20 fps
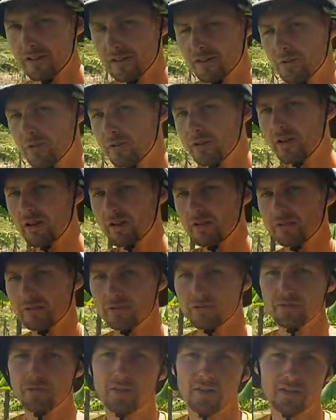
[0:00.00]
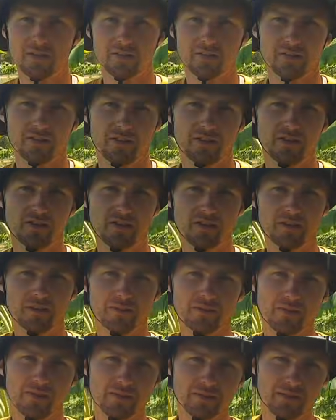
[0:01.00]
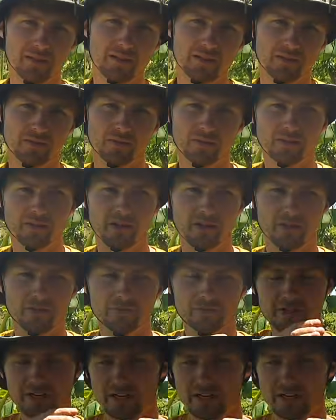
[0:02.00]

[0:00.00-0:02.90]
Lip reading: It will die of two things. Firstly, it will die of